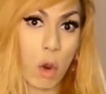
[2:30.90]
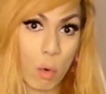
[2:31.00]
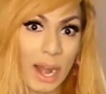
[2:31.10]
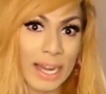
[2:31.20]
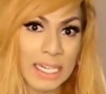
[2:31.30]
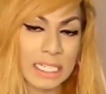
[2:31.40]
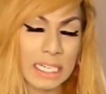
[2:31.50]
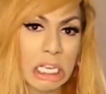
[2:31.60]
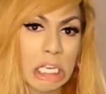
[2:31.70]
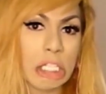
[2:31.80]

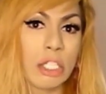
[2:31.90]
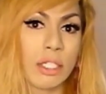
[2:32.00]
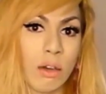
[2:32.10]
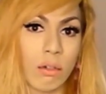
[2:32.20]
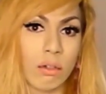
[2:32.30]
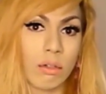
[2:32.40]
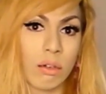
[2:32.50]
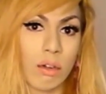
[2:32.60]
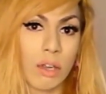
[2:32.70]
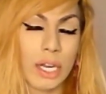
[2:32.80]
Alright? So
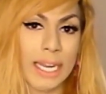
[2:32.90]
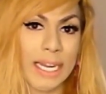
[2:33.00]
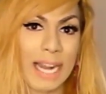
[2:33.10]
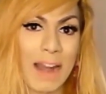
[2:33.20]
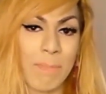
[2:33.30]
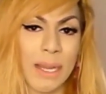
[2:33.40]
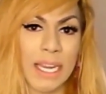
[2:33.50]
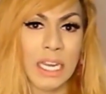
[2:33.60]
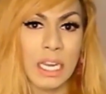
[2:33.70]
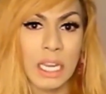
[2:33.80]
it can
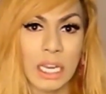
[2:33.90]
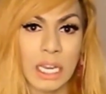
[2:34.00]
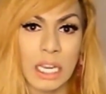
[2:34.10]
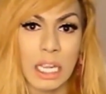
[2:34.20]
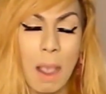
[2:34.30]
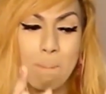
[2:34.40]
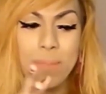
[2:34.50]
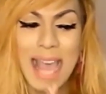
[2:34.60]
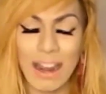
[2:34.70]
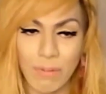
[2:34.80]
be
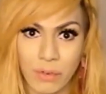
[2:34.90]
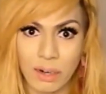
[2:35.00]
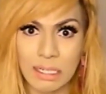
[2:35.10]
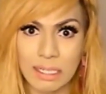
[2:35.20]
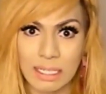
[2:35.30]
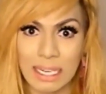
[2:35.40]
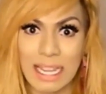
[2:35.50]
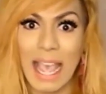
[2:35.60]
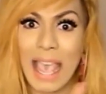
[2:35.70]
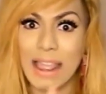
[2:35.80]
black first
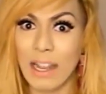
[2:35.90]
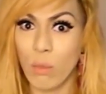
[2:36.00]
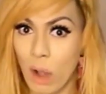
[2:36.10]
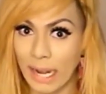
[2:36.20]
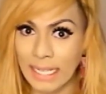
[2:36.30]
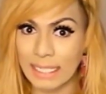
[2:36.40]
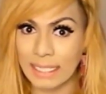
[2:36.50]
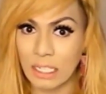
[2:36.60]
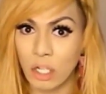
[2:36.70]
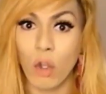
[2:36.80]
and then
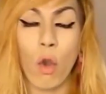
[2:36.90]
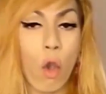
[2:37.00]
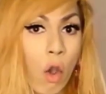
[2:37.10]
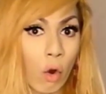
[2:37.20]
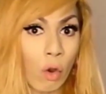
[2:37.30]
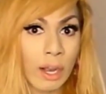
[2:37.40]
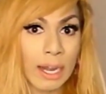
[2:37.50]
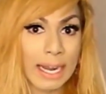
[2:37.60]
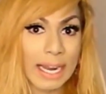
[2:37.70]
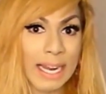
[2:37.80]
white,
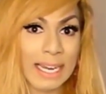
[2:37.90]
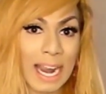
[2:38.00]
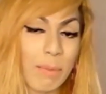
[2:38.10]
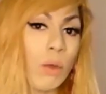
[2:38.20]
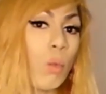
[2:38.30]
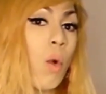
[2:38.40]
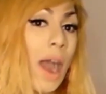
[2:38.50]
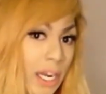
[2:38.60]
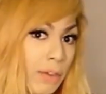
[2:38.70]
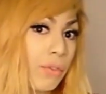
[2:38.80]
or it can be
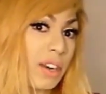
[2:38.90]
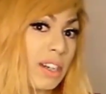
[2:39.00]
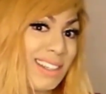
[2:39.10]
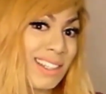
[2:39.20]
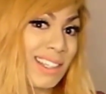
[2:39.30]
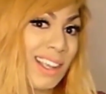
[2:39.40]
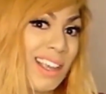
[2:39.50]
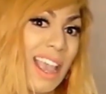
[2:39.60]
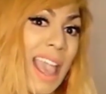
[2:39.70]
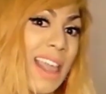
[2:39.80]
white first
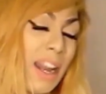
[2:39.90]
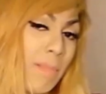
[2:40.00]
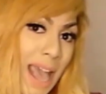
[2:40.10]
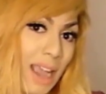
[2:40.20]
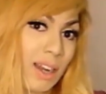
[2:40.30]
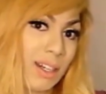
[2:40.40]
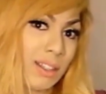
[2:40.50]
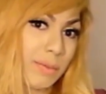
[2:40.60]
and then black.